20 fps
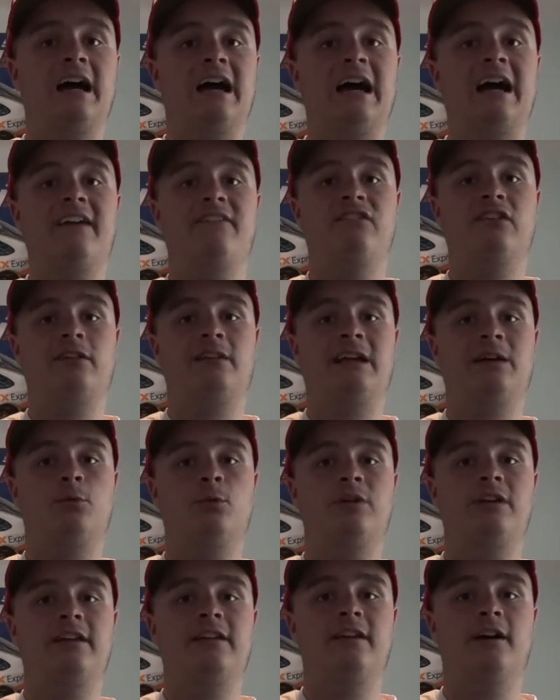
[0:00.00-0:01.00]
I feel like
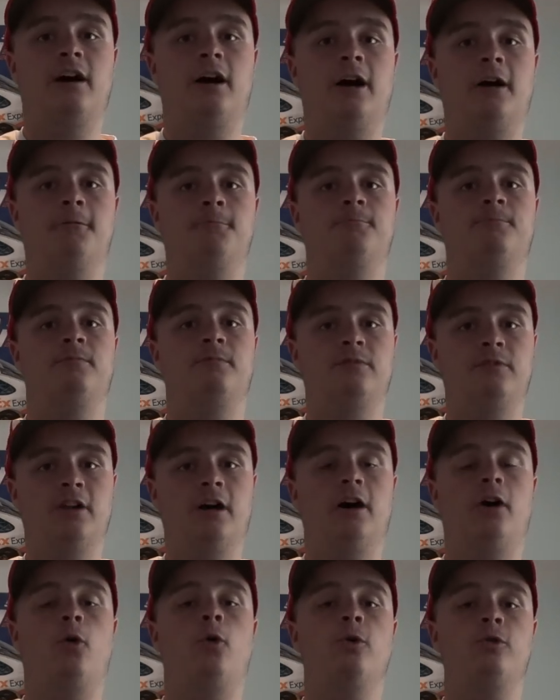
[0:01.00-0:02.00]
we need to up
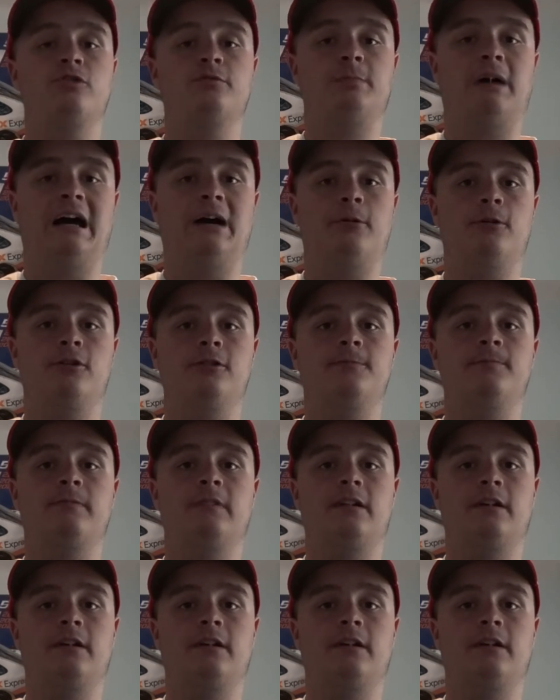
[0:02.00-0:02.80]
the horsepower.